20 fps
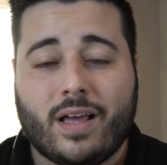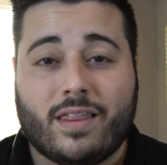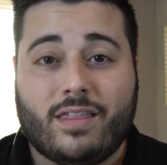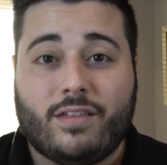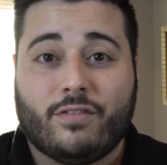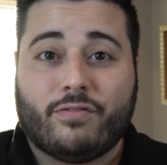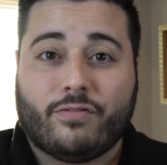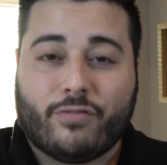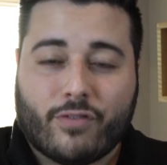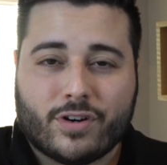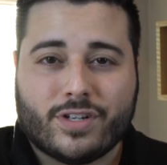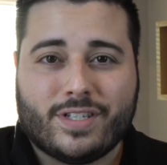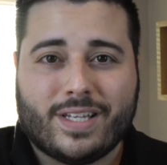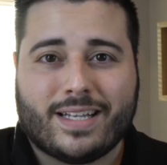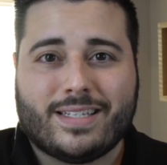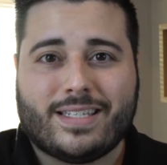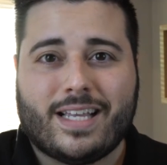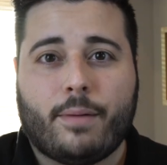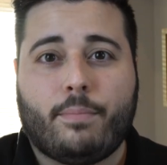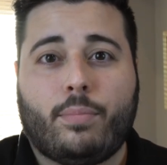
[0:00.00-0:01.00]
the first
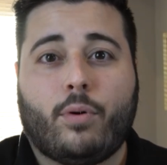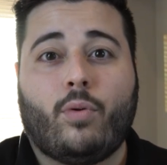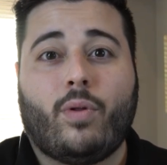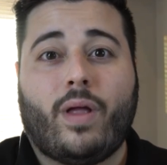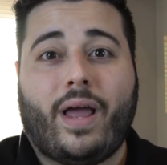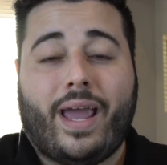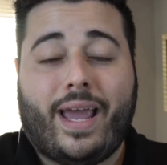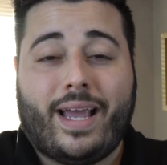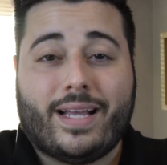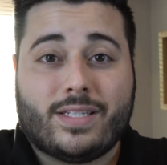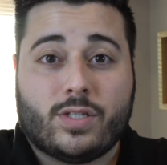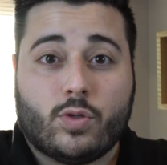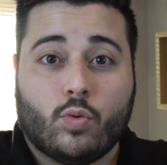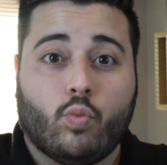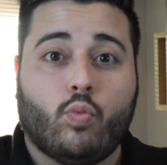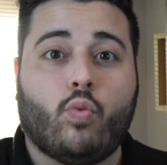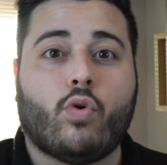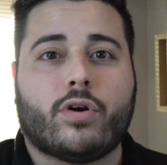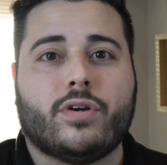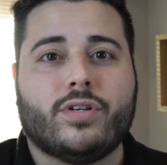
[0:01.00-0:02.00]
example is
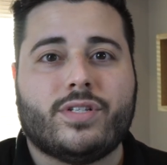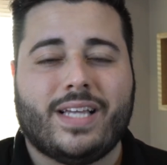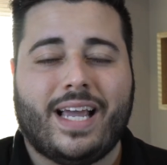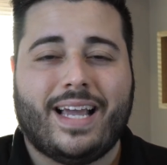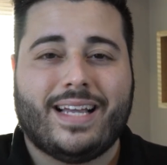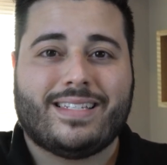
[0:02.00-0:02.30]
worse,